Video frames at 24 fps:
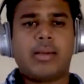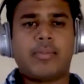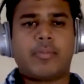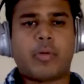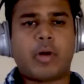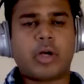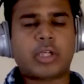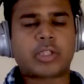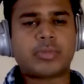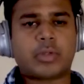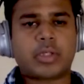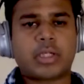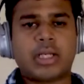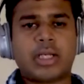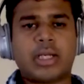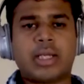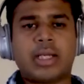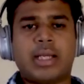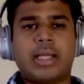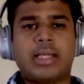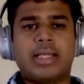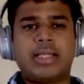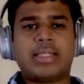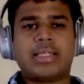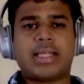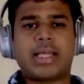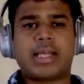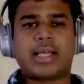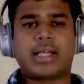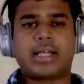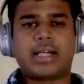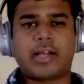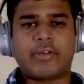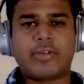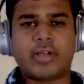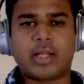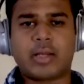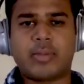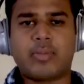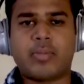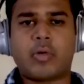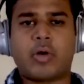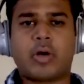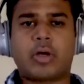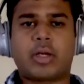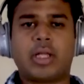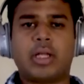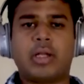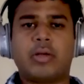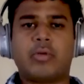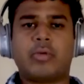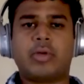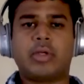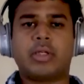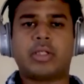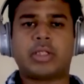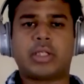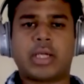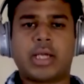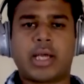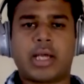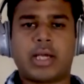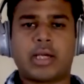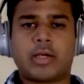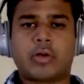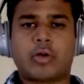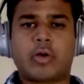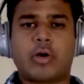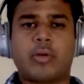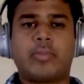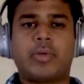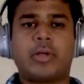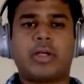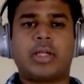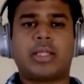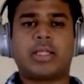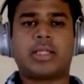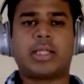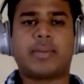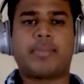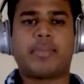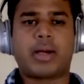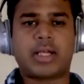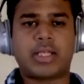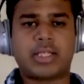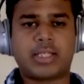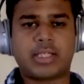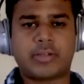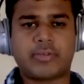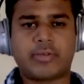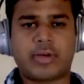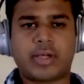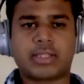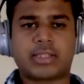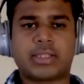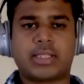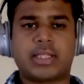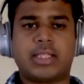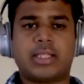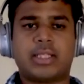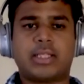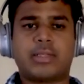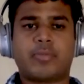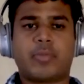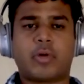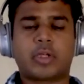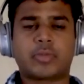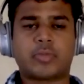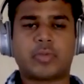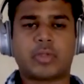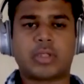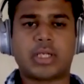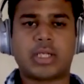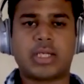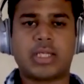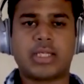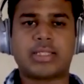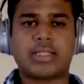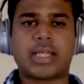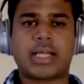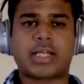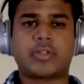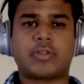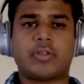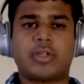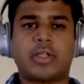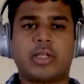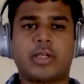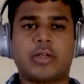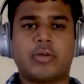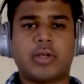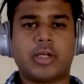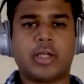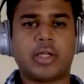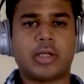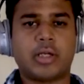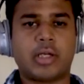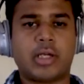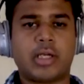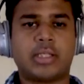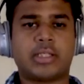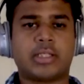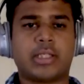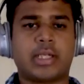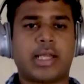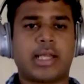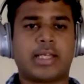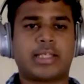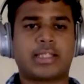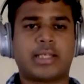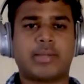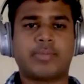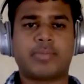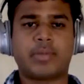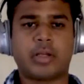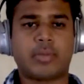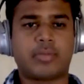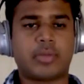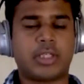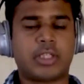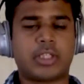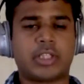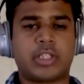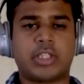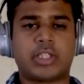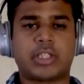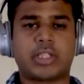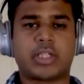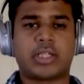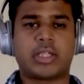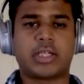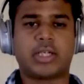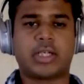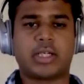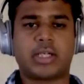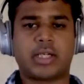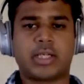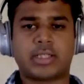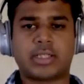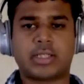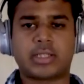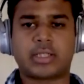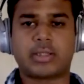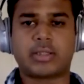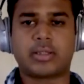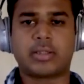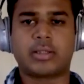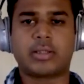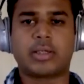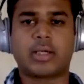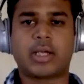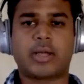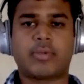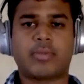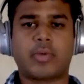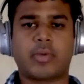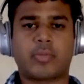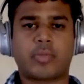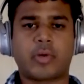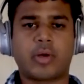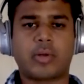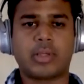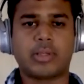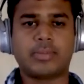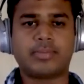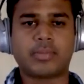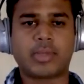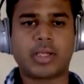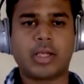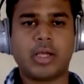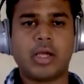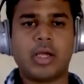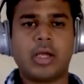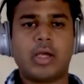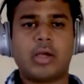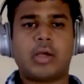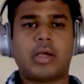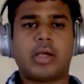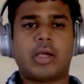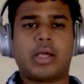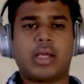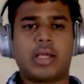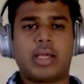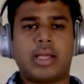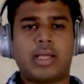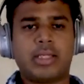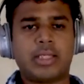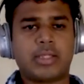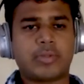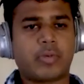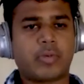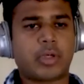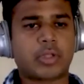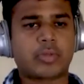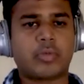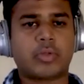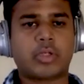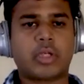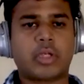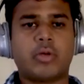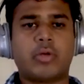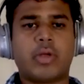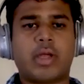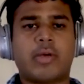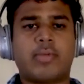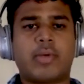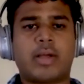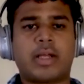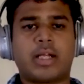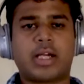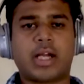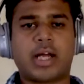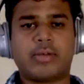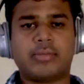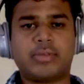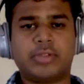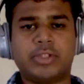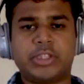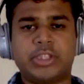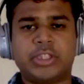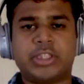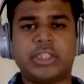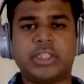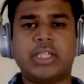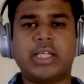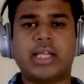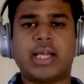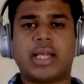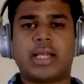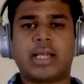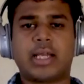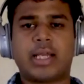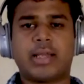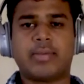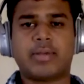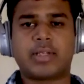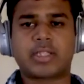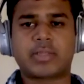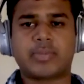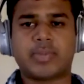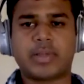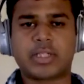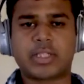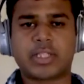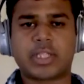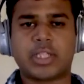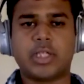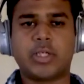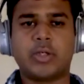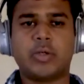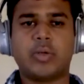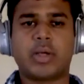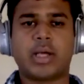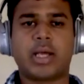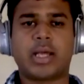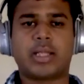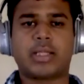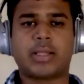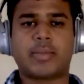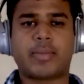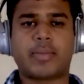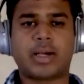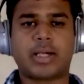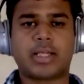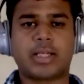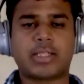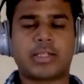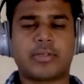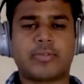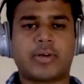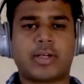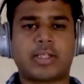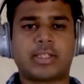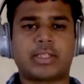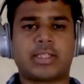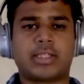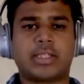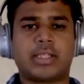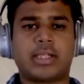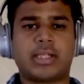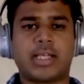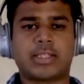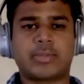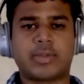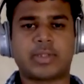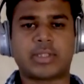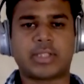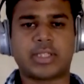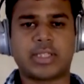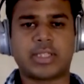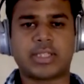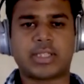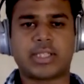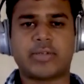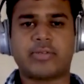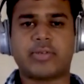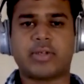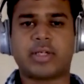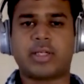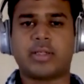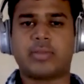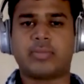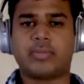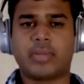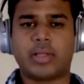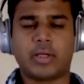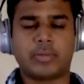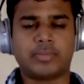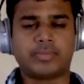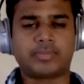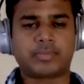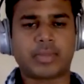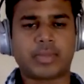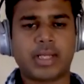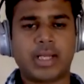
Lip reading: Potts model is a graphical model and computing the partition function in the Potts model is an example of this discrete integration type of problem. In this Potts model, we have a graph G and a level space Q, and the partition function expression is given in below.